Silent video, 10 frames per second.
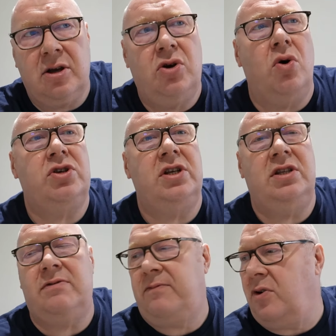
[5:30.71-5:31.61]

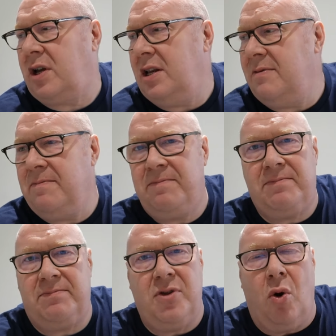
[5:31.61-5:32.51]
causing
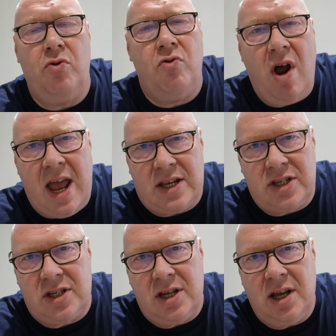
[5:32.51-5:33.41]
fucking
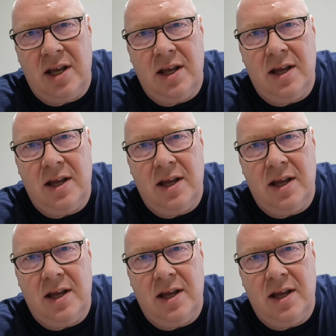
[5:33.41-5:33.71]
unrest.